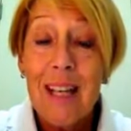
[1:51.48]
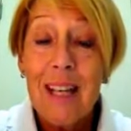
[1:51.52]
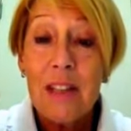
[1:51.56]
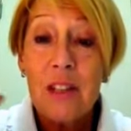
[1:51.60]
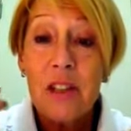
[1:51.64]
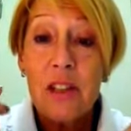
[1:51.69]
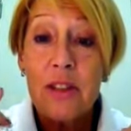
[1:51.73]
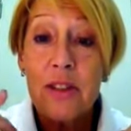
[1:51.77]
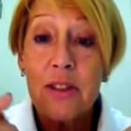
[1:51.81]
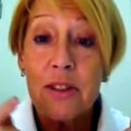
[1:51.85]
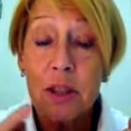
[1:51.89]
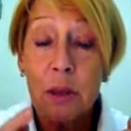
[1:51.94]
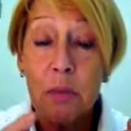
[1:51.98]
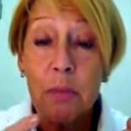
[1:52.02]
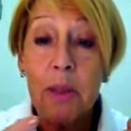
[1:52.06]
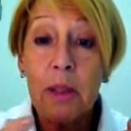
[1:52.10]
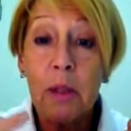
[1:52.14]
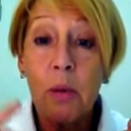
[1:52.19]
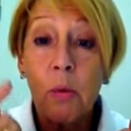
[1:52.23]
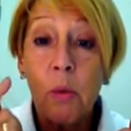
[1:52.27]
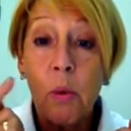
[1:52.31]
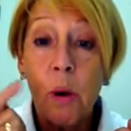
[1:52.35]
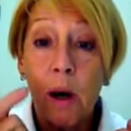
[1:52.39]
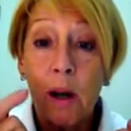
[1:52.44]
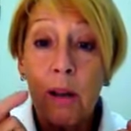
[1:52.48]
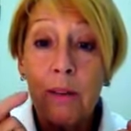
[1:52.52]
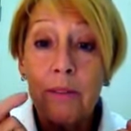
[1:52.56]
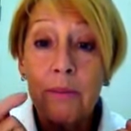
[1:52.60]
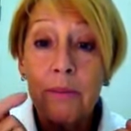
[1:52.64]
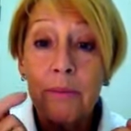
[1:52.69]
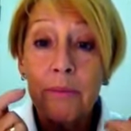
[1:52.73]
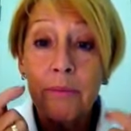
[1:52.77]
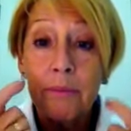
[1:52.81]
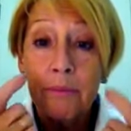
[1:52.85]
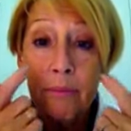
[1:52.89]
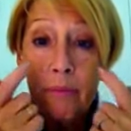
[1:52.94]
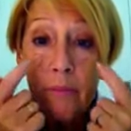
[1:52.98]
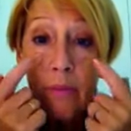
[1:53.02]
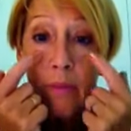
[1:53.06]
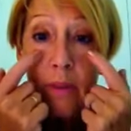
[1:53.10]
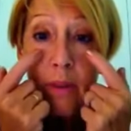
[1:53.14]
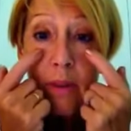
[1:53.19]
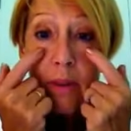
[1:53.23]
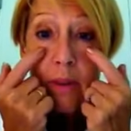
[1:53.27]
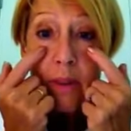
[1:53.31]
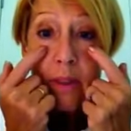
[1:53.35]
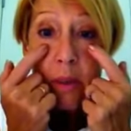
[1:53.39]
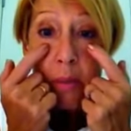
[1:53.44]
It's your stomach one,
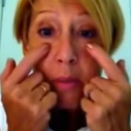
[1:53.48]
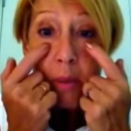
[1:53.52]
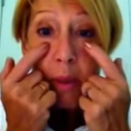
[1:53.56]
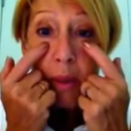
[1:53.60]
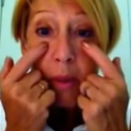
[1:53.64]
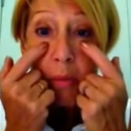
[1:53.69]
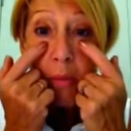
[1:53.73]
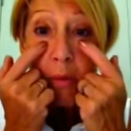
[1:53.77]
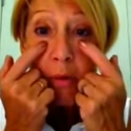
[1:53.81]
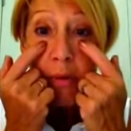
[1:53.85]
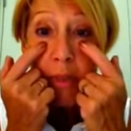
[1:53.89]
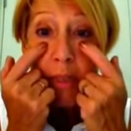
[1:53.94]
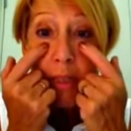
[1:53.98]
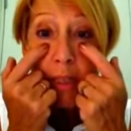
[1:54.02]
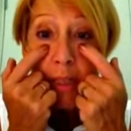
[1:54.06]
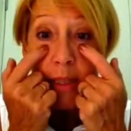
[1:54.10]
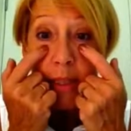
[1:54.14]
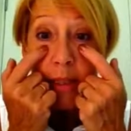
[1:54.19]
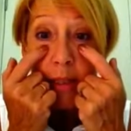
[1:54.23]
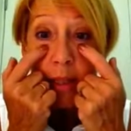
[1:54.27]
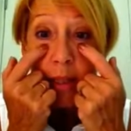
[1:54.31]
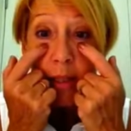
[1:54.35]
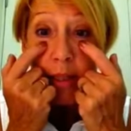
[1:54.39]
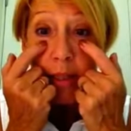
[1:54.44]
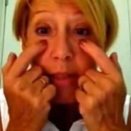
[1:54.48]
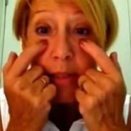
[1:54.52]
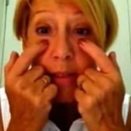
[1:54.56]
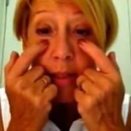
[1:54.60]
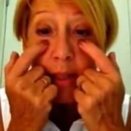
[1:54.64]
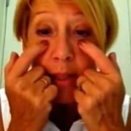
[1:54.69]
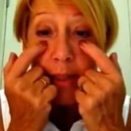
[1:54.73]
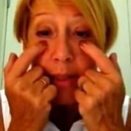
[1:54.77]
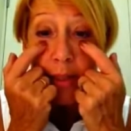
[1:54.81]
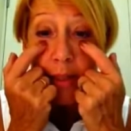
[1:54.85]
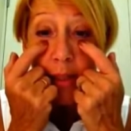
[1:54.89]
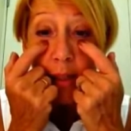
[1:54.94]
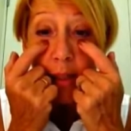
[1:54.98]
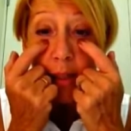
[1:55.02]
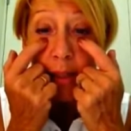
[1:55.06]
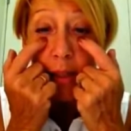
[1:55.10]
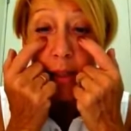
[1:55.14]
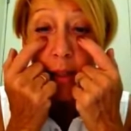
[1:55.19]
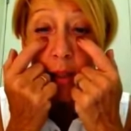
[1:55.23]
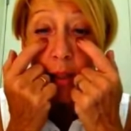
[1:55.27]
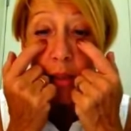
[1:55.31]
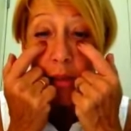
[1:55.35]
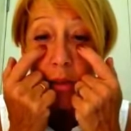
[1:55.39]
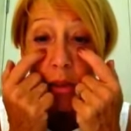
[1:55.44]
stomach meridian, and it's a
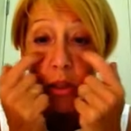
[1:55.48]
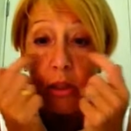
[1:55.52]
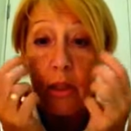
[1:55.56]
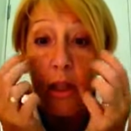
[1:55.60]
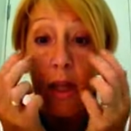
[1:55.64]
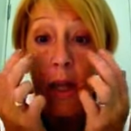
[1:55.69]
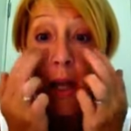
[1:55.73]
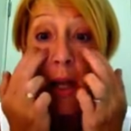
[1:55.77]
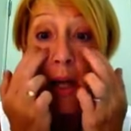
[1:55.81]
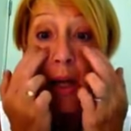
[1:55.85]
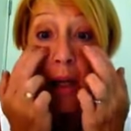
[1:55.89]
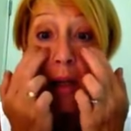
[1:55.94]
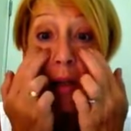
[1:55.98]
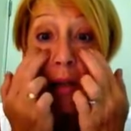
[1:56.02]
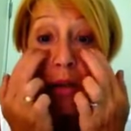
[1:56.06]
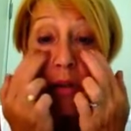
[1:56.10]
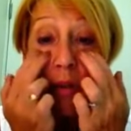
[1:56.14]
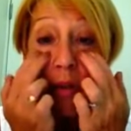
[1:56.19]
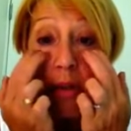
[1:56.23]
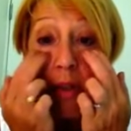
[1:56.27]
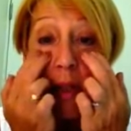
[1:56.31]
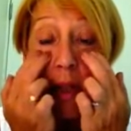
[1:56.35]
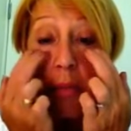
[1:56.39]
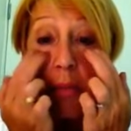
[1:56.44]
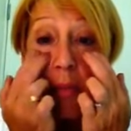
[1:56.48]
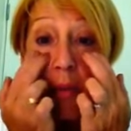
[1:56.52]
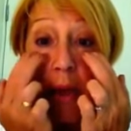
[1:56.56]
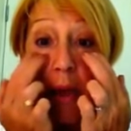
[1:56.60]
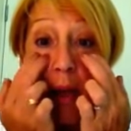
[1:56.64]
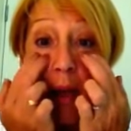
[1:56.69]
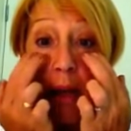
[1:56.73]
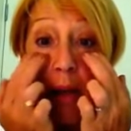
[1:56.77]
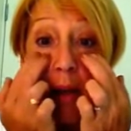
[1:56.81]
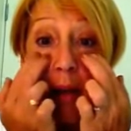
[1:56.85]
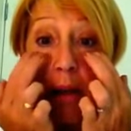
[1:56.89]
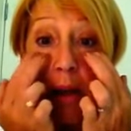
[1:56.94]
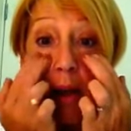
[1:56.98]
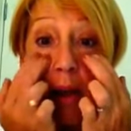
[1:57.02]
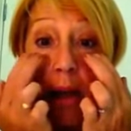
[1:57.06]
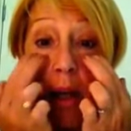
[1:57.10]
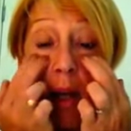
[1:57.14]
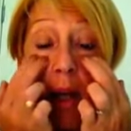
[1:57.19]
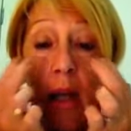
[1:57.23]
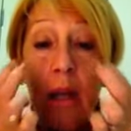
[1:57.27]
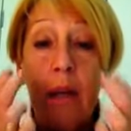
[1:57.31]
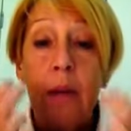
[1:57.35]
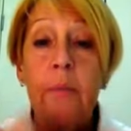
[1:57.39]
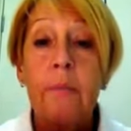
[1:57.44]
little notch there. Just tap there.
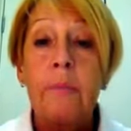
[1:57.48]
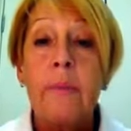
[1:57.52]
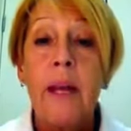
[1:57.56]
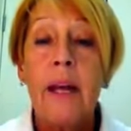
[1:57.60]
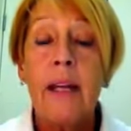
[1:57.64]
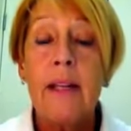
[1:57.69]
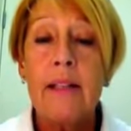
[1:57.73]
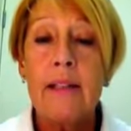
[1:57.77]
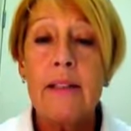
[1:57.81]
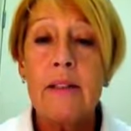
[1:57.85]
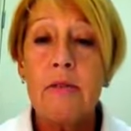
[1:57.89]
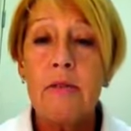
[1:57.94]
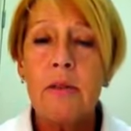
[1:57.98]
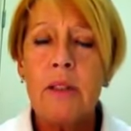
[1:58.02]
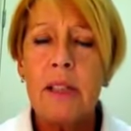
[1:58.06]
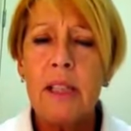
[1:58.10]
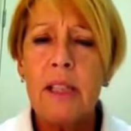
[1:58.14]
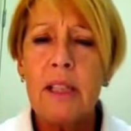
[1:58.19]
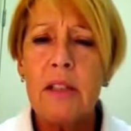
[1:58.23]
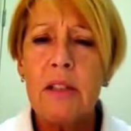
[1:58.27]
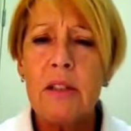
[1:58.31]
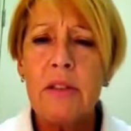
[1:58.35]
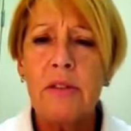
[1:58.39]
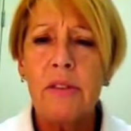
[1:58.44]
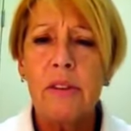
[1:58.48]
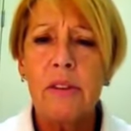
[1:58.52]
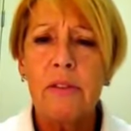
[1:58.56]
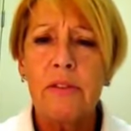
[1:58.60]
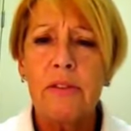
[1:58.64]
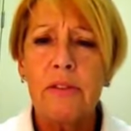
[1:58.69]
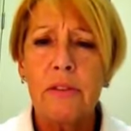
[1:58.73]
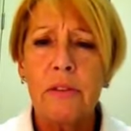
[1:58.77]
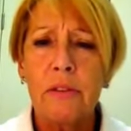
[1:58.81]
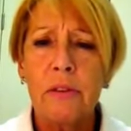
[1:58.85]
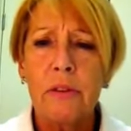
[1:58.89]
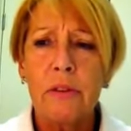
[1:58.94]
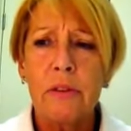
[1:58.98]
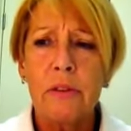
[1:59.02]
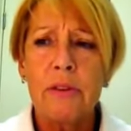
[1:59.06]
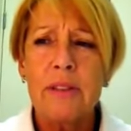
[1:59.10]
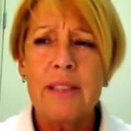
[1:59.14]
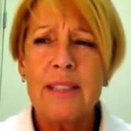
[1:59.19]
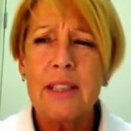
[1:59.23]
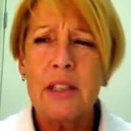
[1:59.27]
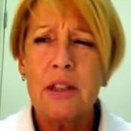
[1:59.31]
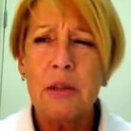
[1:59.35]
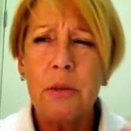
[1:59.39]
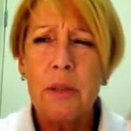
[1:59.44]
And it's really useful for
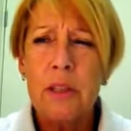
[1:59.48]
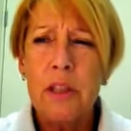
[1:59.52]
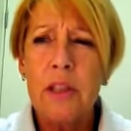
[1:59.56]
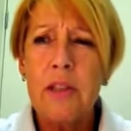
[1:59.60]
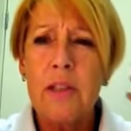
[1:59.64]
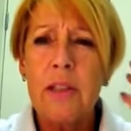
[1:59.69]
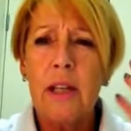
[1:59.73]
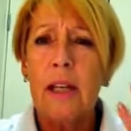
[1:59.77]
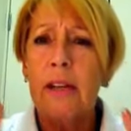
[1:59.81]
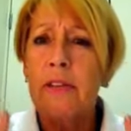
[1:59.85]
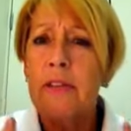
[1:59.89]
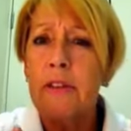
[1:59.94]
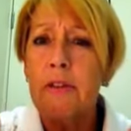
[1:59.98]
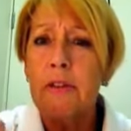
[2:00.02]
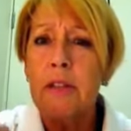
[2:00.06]
situations like if